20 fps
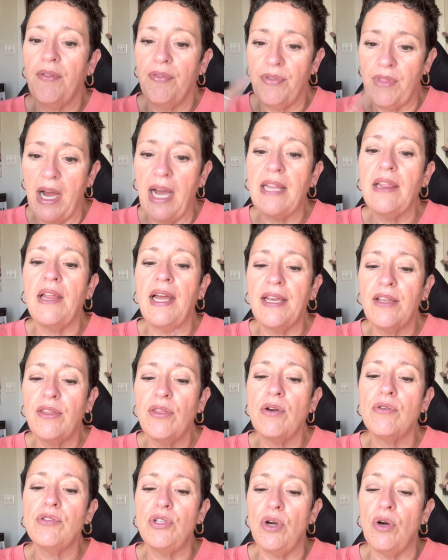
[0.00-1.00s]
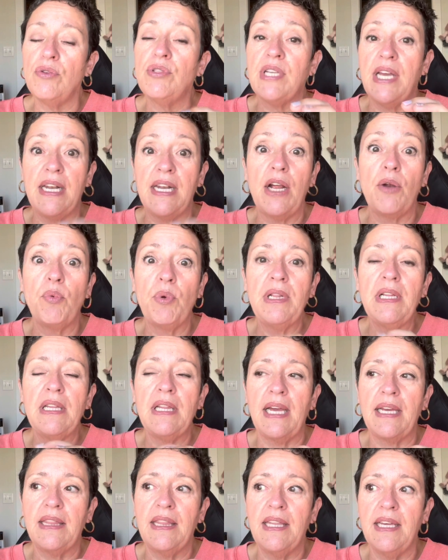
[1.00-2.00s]
I like those notes and I really
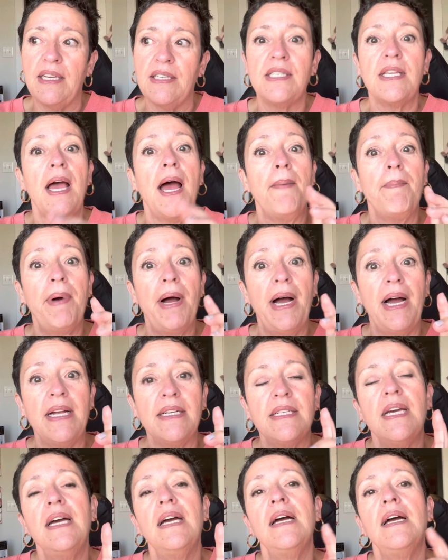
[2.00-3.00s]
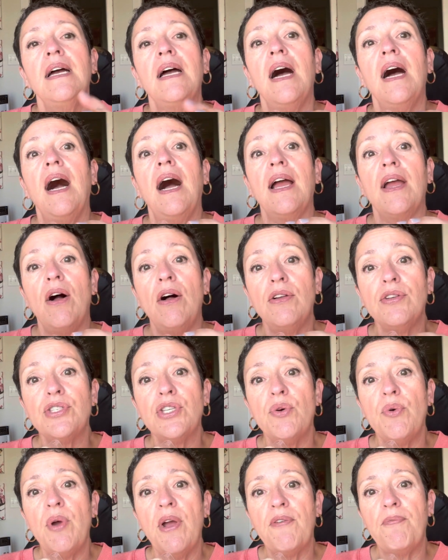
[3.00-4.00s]
like this, but I
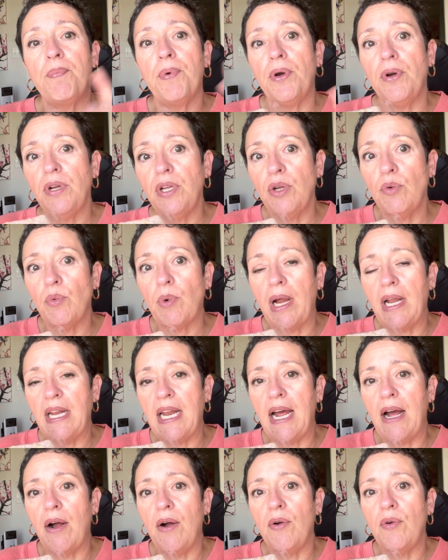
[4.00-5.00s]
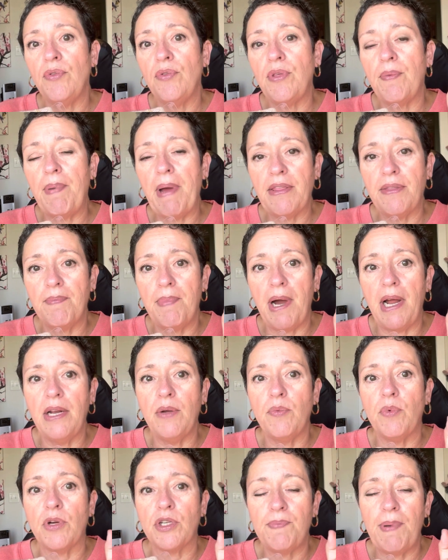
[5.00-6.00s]
also have burning right now the Bath & Body
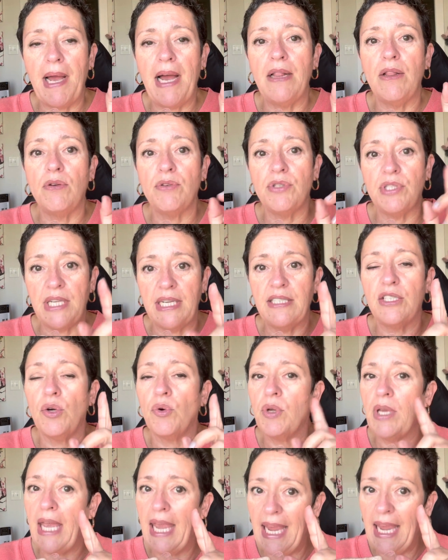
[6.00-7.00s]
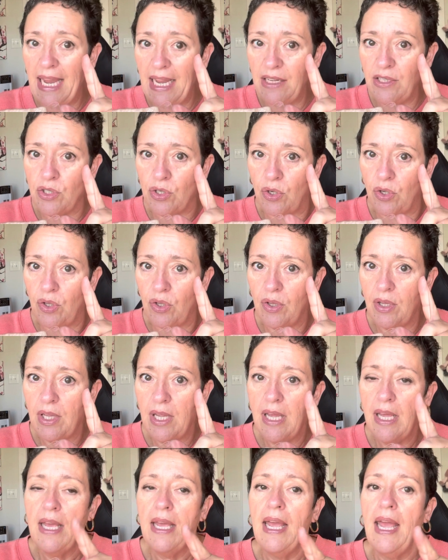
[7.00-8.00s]
Works Palo Santo candle.
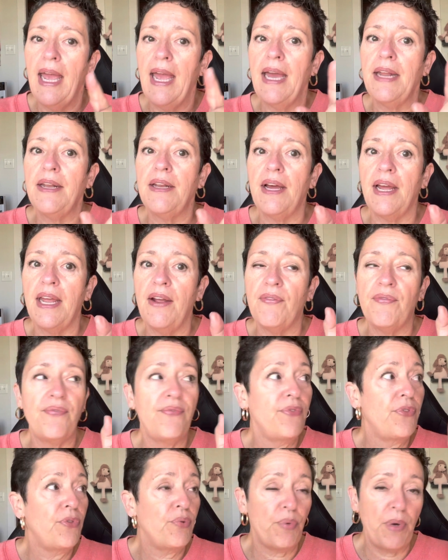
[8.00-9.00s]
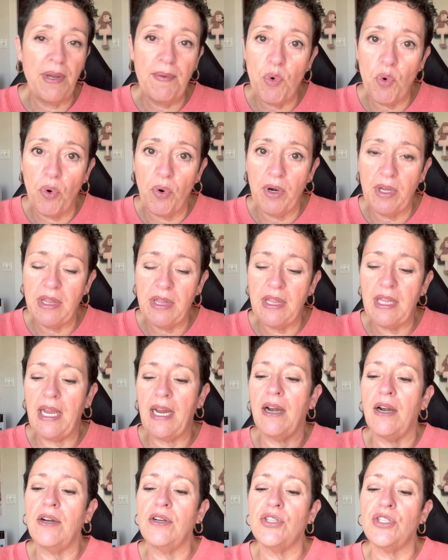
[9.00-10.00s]
And I have 3 more in
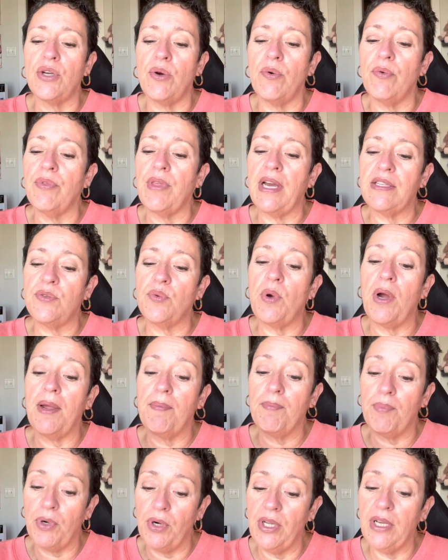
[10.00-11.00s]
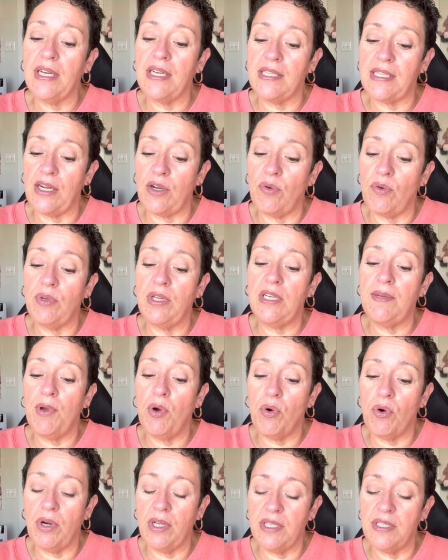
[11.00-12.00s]
there, so that's why I'm burning it, because I don't need to be
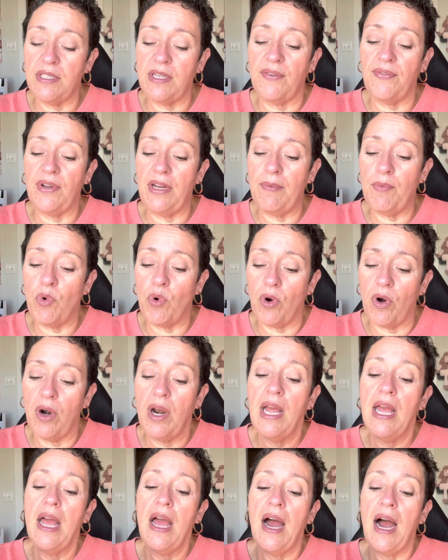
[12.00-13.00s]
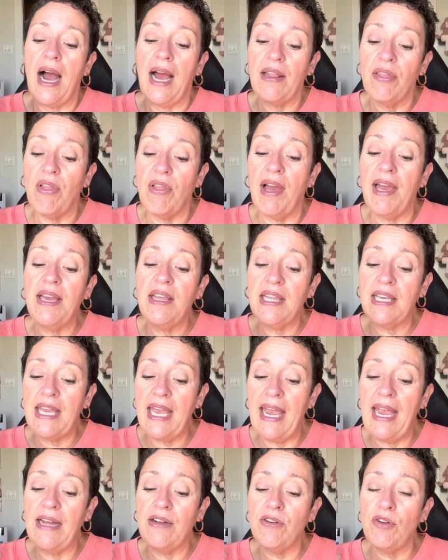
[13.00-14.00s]
hoarding stuff anymore. I like the
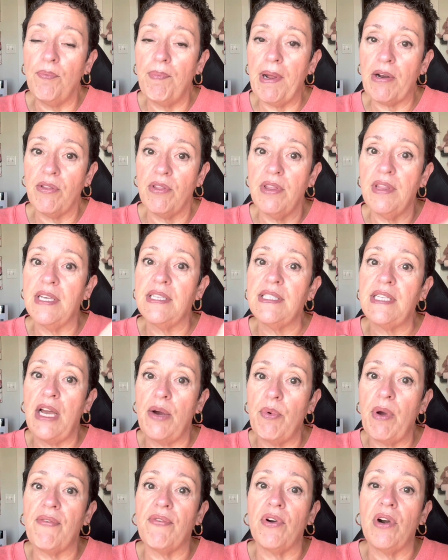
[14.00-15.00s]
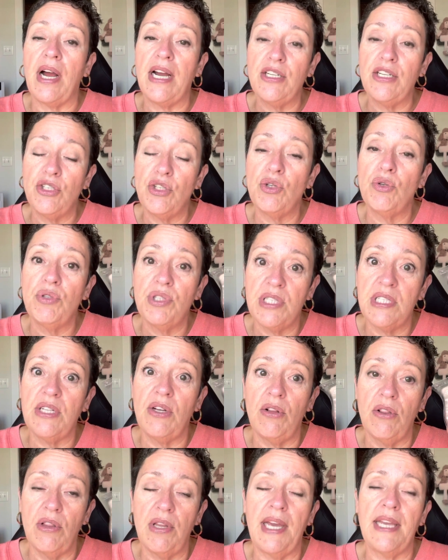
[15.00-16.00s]
candle better than this. However, I do
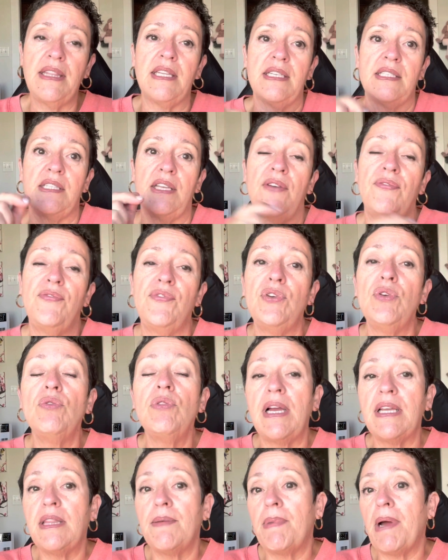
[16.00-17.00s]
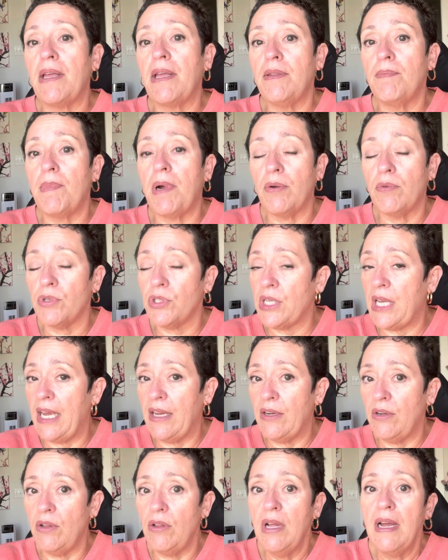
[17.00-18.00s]
still like this. If you like the Bath & Body Works
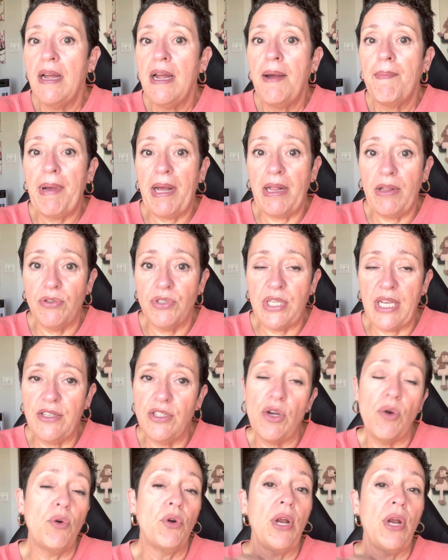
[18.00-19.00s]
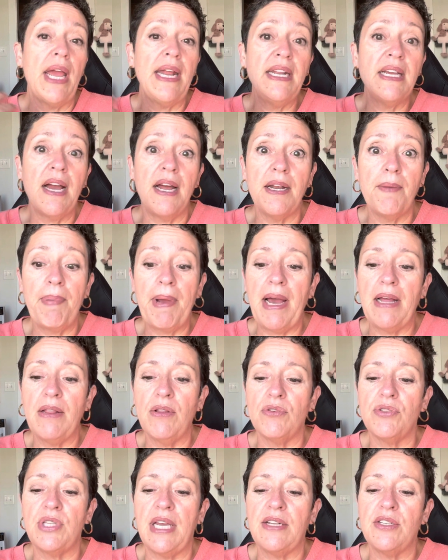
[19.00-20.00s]
candle, Palo Santo, or any kind of Palo
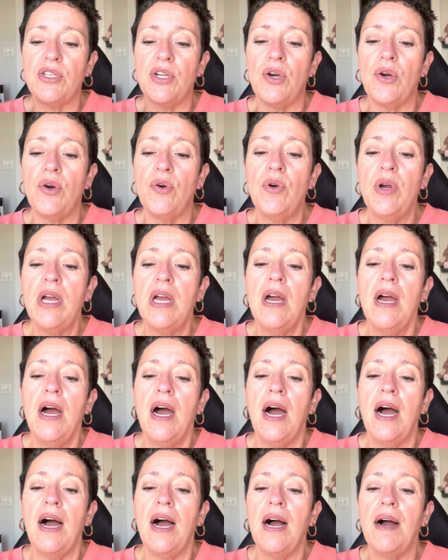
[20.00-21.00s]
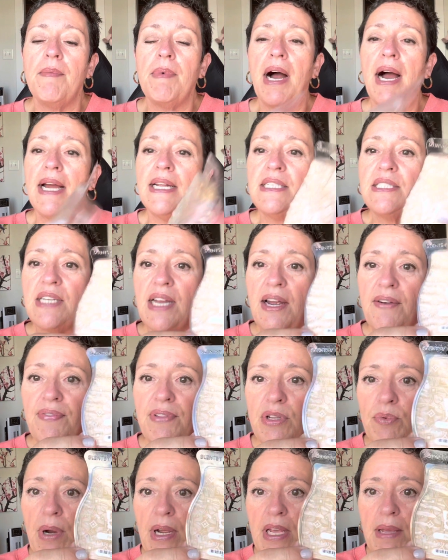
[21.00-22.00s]
Santo, I
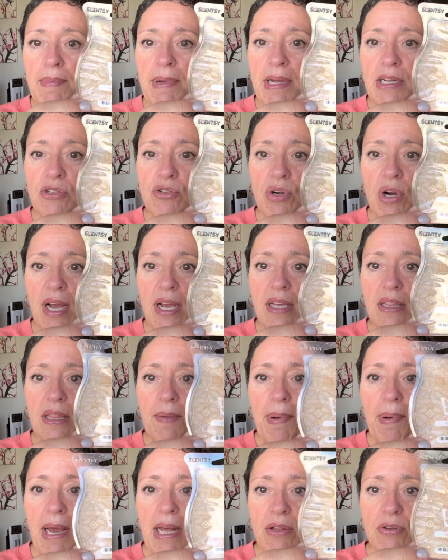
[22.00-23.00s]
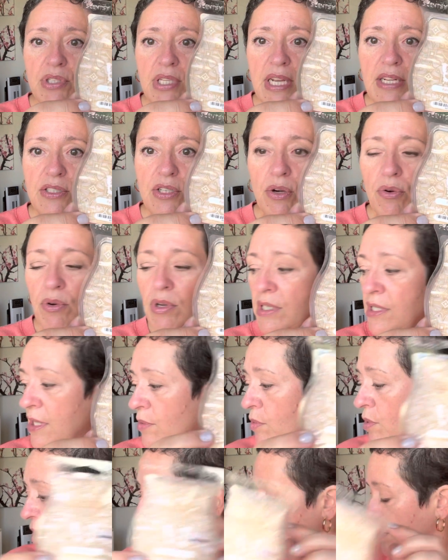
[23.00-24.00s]
definitely recommend trying the Palo Santo because
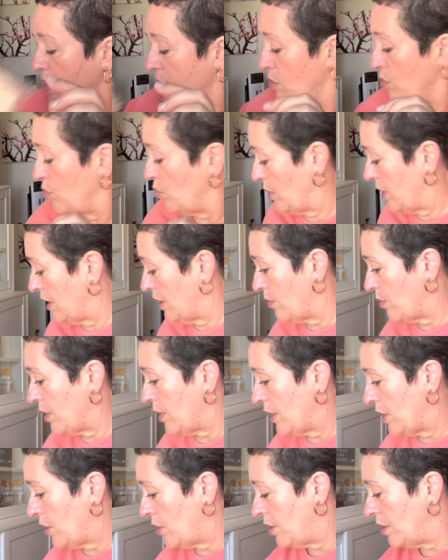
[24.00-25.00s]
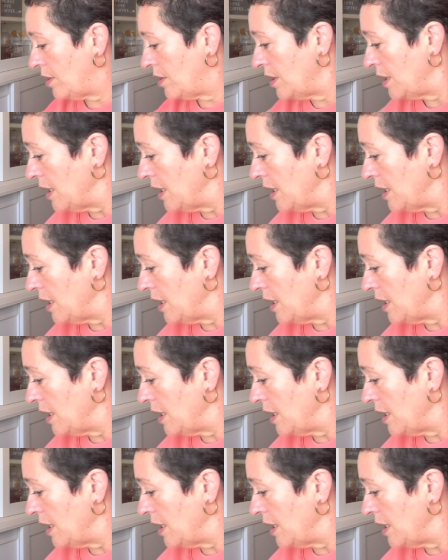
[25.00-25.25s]
it was really, really good.